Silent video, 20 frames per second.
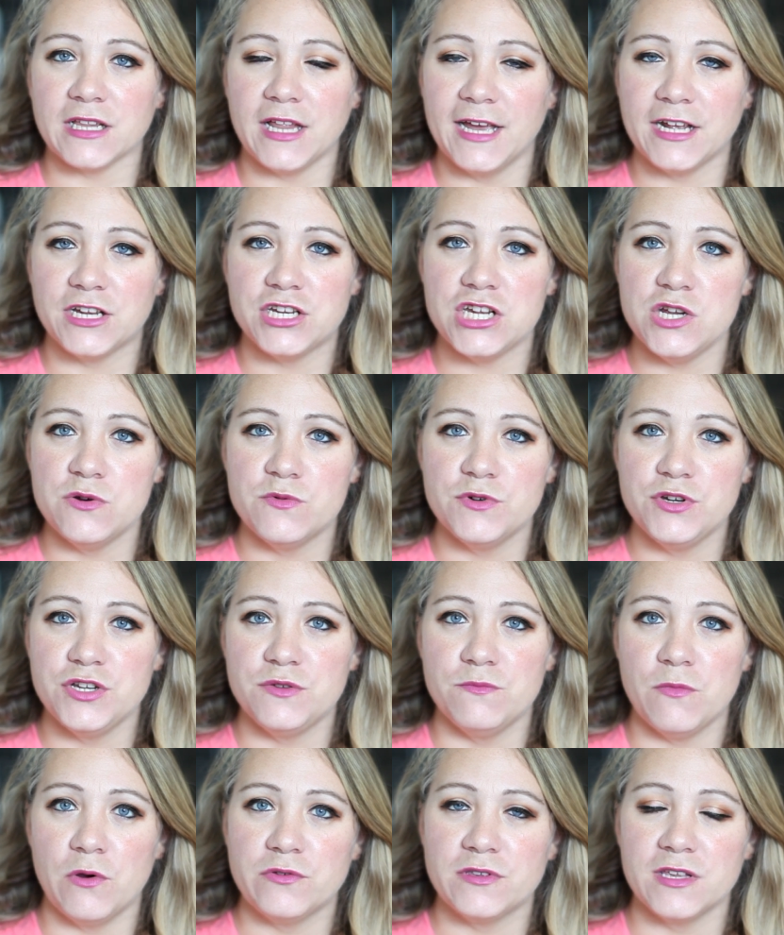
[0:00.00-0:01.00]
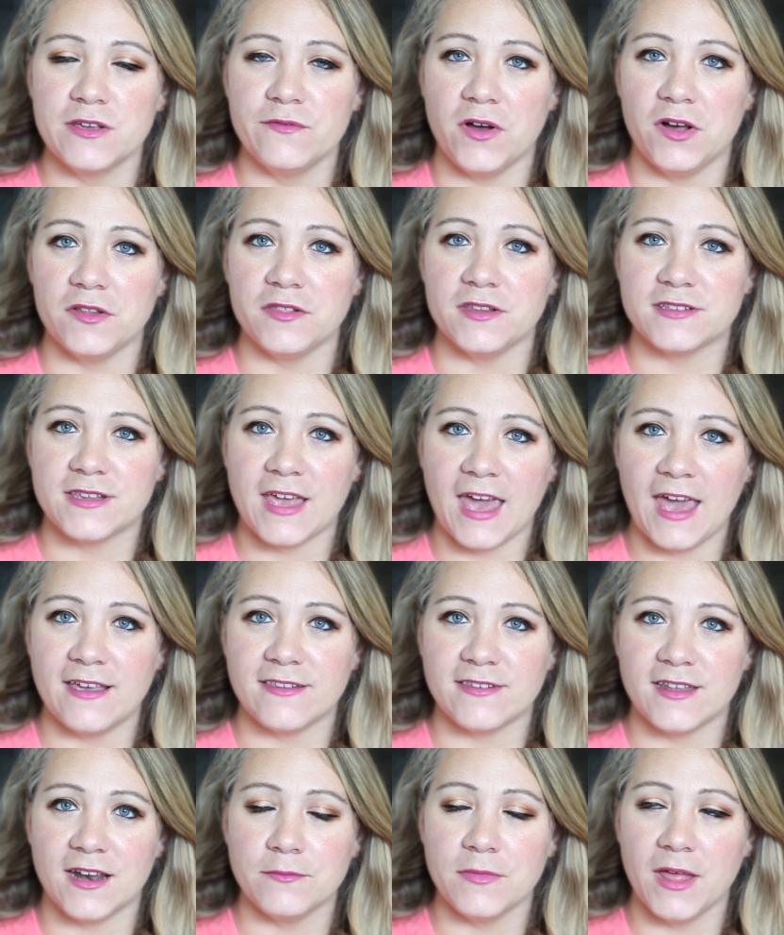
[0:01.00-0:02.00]
Like she was just mostly involved in this
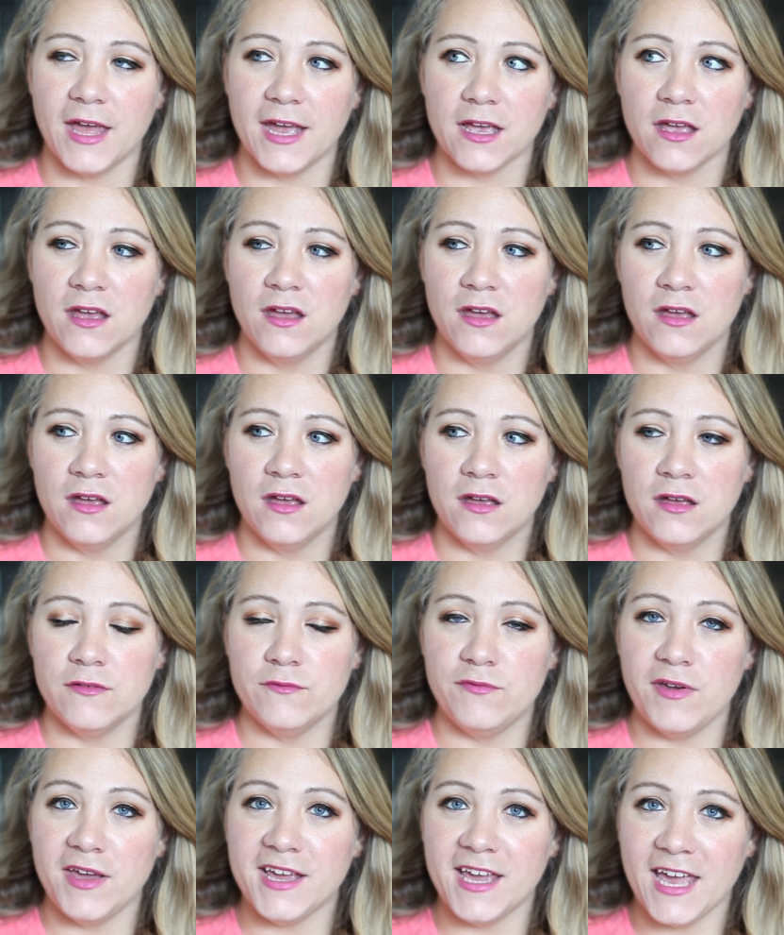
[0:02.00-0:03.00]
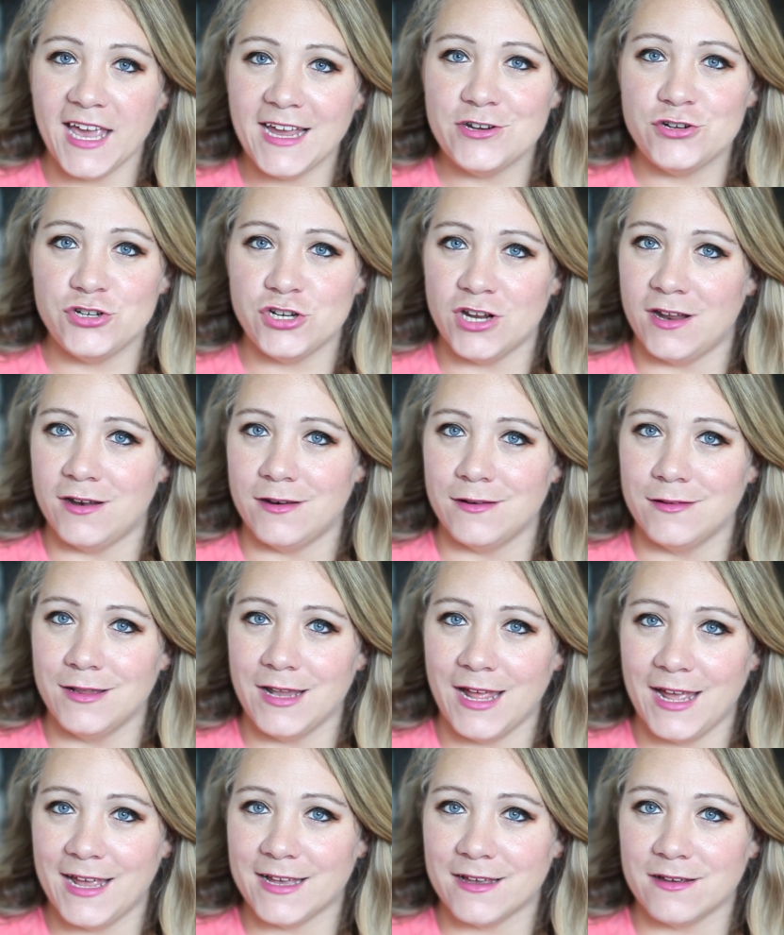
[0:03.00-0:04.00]
case. And I'm like, vacation,
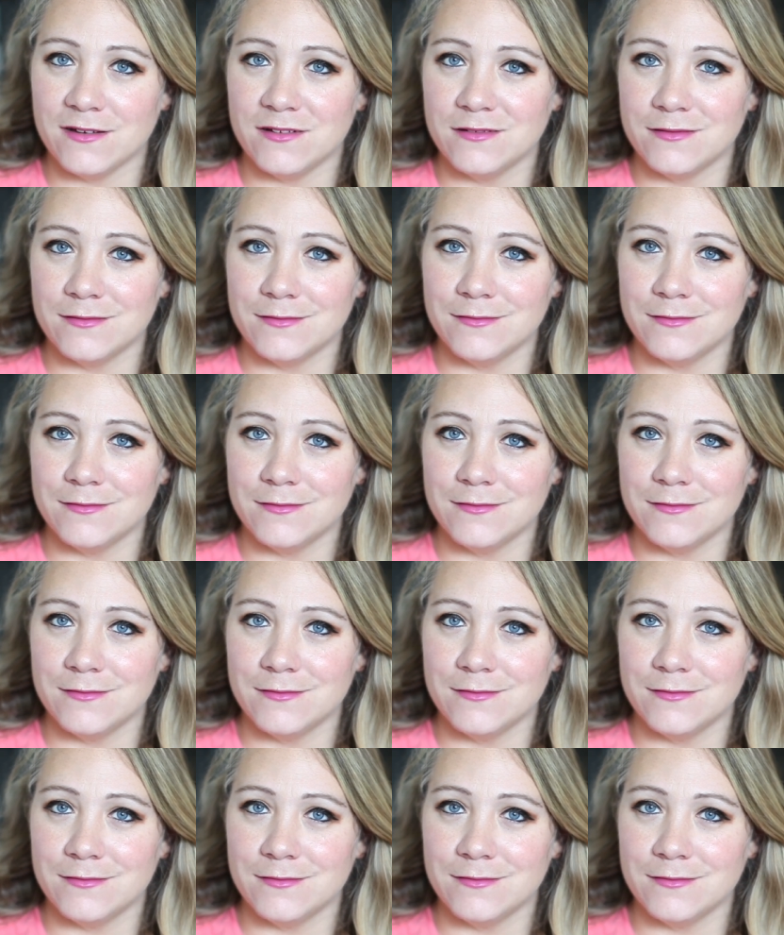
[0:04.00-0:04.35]
like,